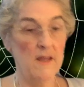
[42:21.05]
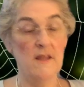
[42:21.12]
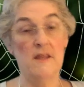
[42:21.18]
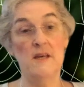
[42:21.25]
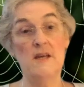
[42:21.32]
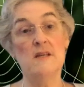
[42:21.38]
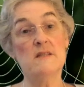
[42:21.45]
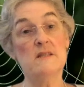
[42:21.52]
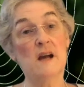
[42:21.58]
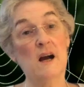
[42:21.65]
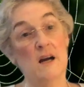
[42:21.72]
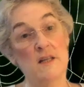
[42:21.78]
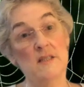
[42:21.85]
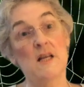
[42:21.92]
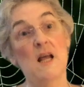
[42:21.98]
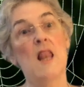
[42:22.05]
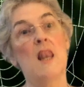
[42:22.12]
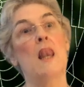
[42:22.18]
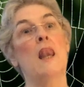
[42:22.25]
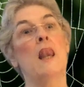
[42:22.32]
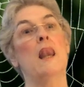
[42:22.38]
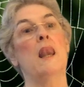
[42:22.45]
These guys
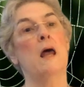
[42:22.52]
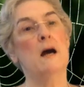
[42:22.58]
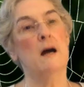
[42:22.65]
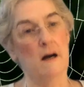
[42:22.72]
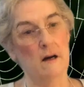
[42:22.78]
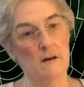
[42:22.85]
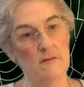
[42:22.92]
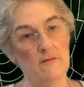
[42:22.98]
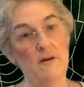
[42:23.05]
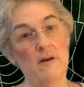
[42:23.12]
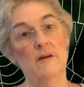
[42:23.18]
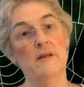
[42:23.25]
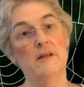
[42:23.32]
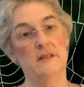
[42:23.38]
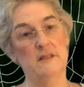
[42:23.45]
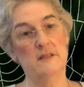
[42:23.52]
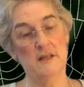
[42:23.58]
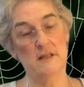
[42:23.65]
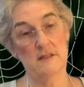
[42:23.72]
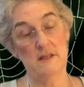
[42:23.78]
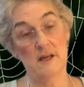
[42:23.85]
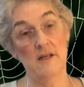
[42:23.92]
love
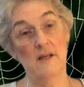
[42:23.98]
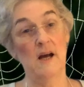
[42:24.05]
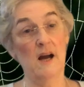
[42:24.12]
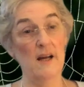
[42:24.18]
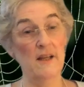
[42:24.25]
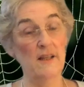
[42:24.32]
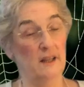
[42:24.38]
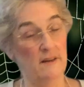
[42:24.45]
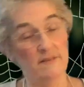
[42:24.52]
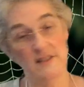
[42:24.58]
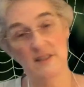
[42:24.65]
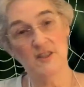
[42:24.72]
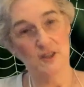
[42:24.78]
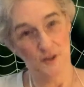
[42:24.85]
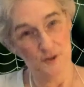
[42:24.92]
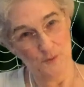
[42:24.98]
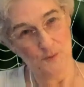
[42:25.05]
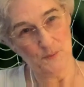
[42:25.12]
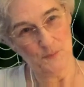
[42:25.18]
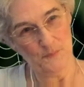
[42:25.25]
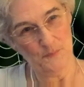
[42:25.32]
incense, and I love it too.